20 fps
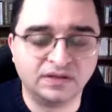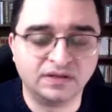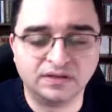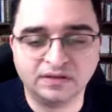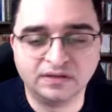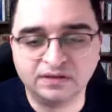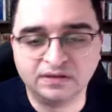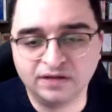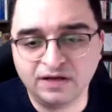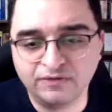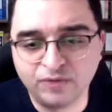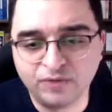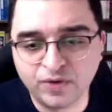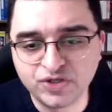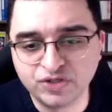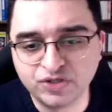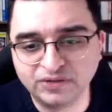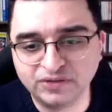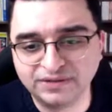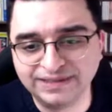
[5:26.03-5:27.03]
uh,
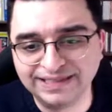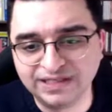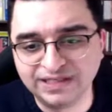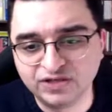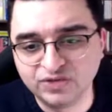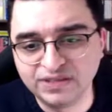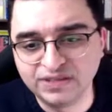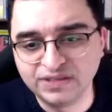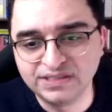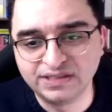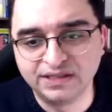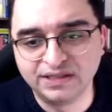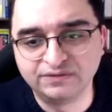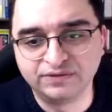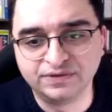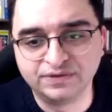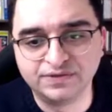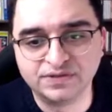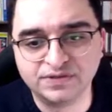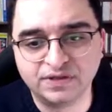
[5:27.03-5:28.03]
unfortunately, increased
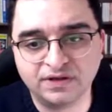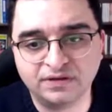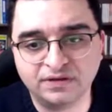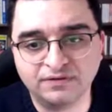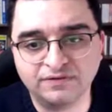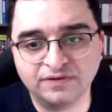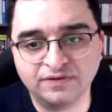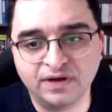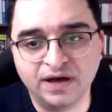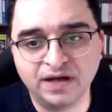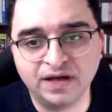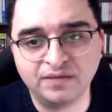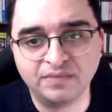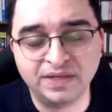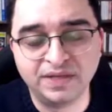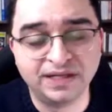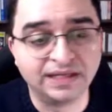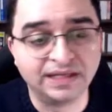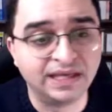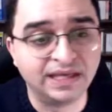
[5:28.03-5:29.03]
levels of
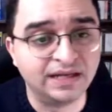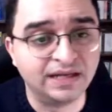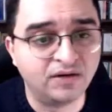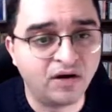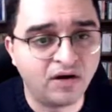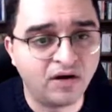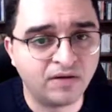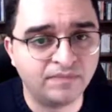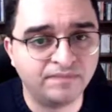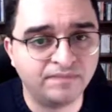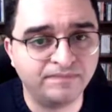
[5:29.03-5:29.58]
unmitigated harm.